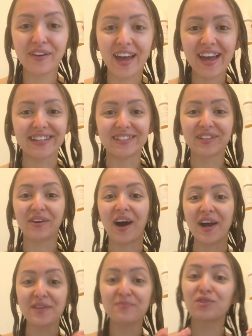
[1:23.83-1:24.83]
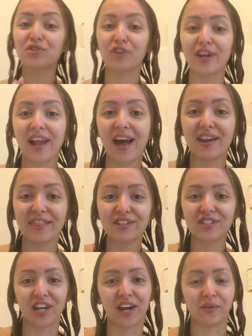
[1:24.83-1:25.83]
Okay, so I'm straight out of the
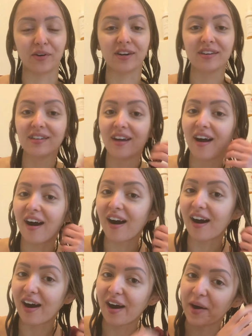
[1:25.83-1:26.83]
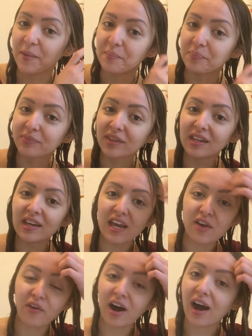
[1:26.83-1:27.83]
shower.
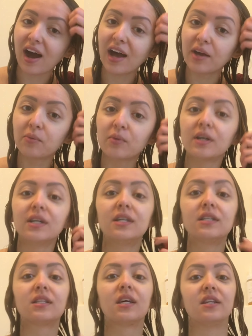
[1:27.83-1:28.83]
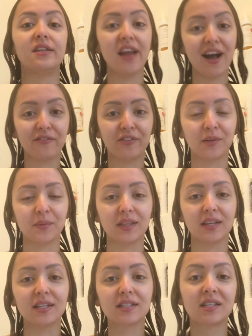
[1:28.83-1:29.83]
If I was not filming
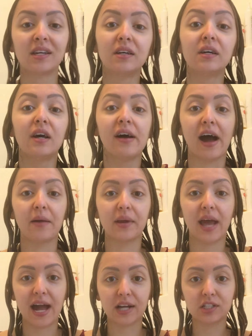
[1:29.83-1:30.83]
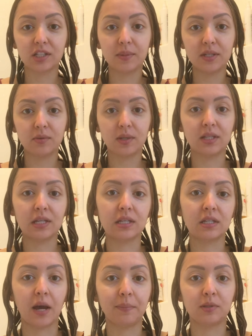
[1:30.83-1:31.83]
this, I would actually be doing these
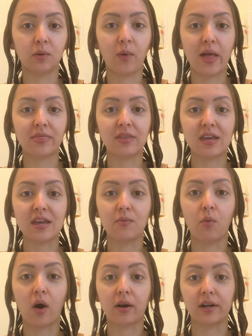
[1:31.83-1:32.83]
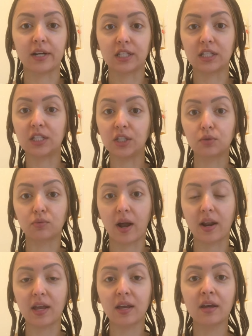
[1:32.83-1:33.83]
steps when the water is still
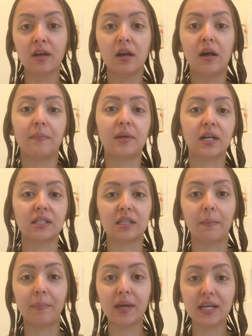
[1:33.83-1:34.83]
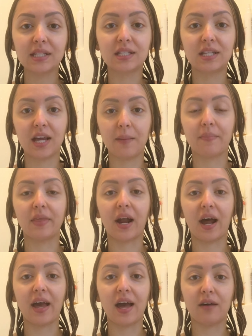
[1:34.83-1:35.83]
running, because the biggest tip that
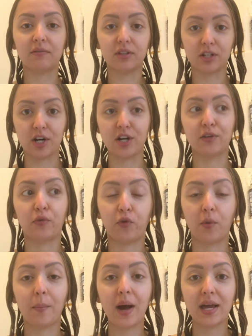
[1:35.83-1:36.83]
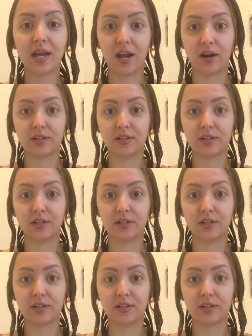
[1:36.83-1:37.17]
I have learned for my hair